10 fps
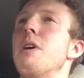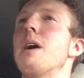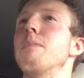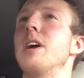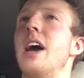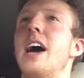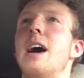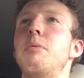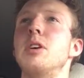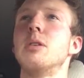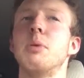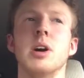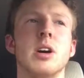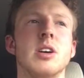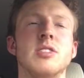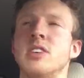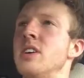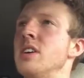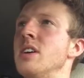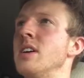you might be a happier
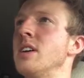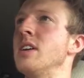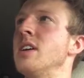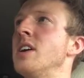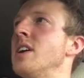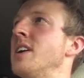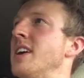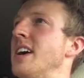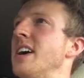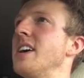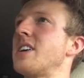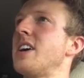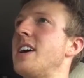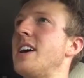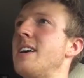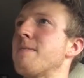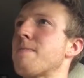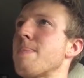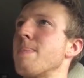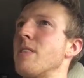person. Okay,
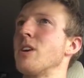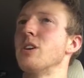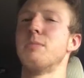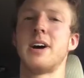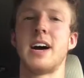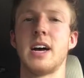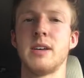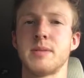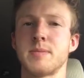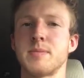goodbye.